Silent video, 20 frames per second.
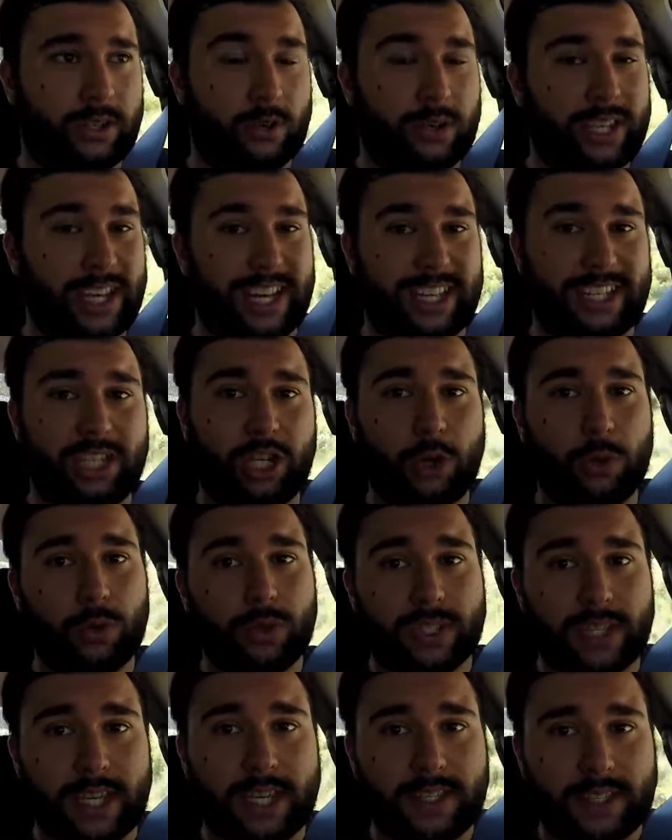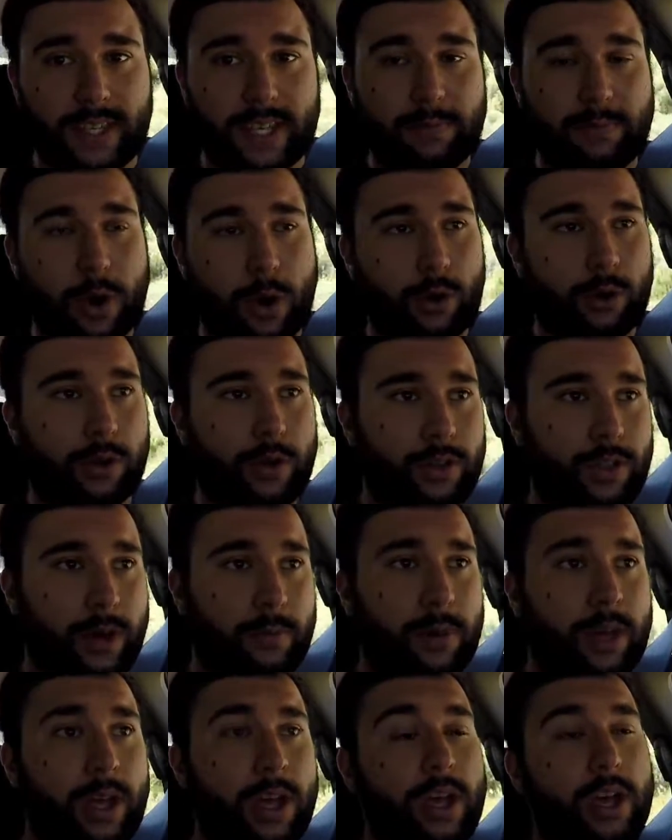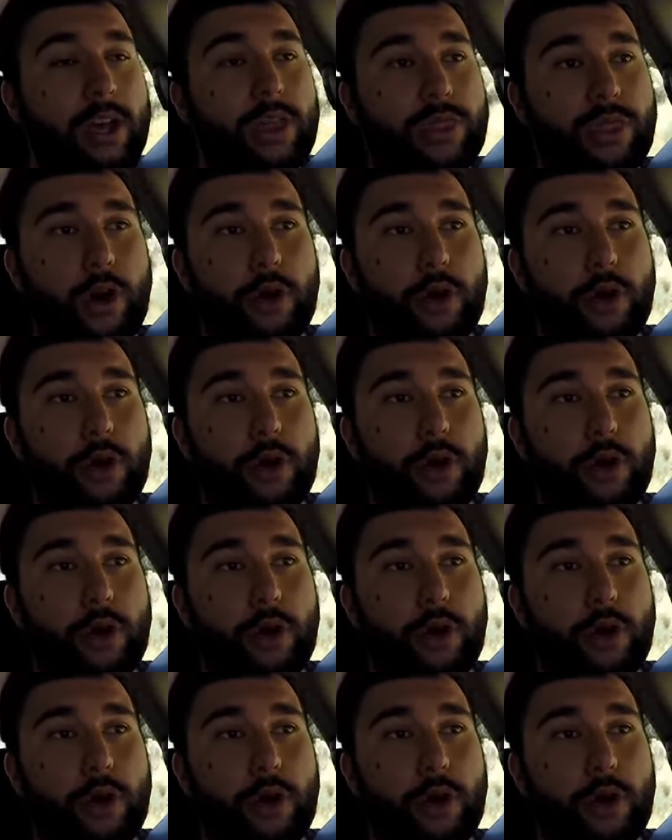those had a 2ZZ motor in them.